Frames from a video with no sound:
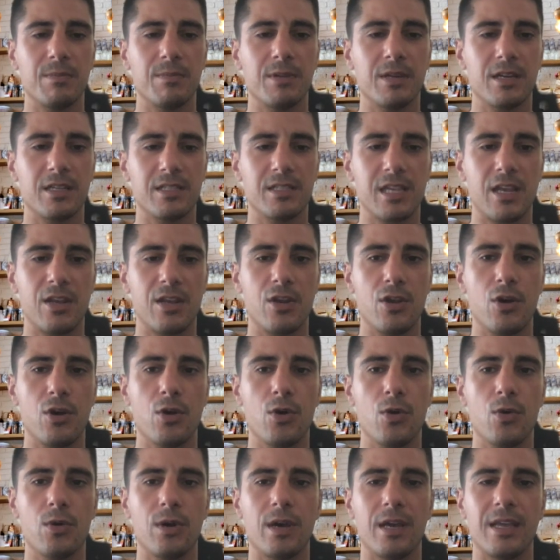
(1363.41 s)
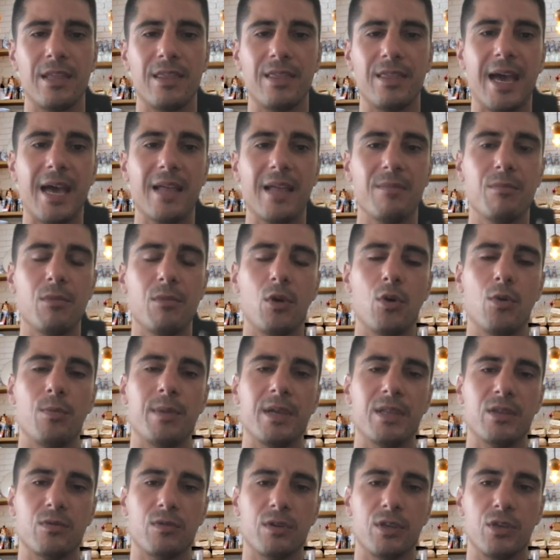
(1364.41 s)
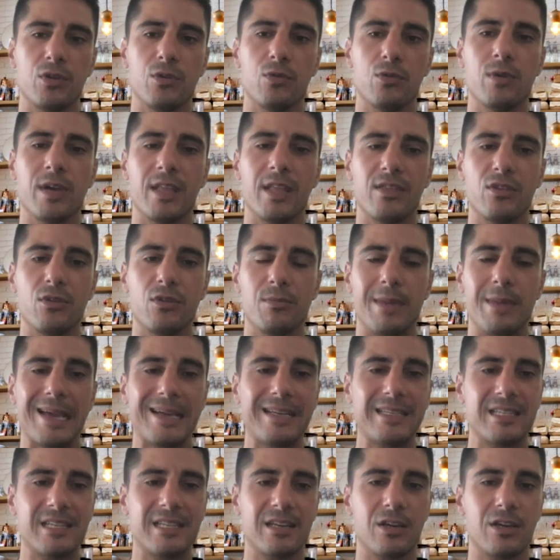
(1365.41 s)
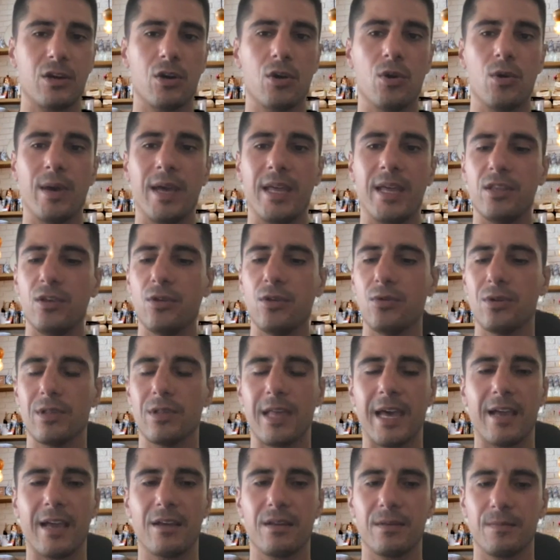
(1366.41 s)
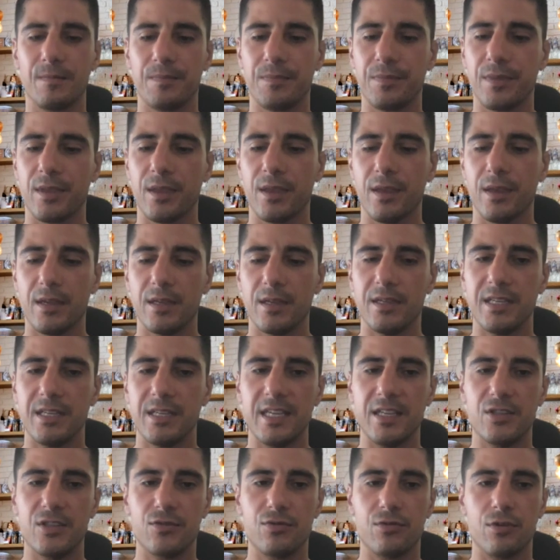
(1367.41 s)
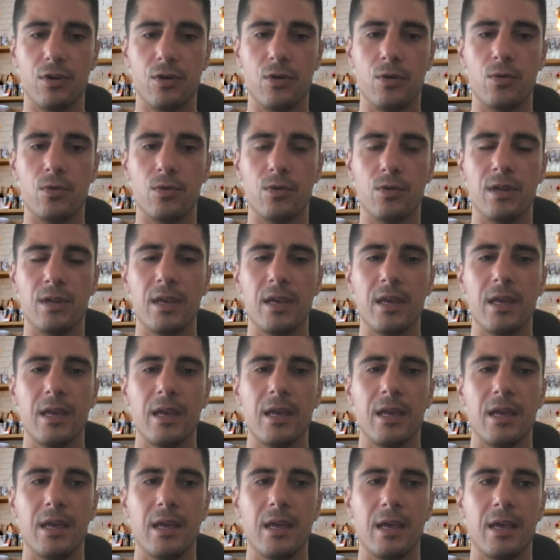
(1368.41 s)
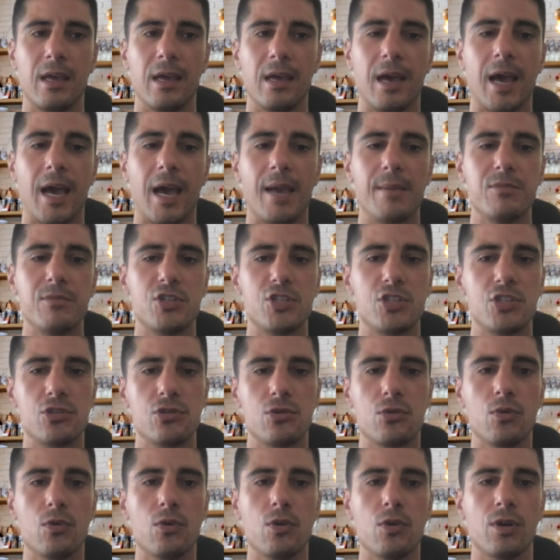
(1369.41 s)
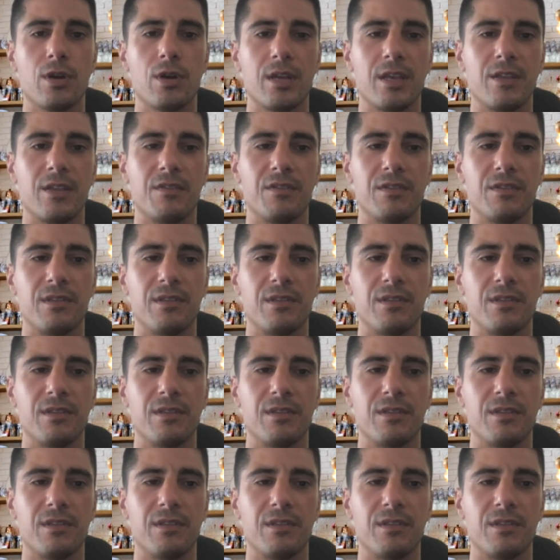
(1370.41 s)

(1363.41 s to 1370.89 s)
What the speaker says: Because I know in that moment when you went to Mexico and you were like dethroned, I'm sure it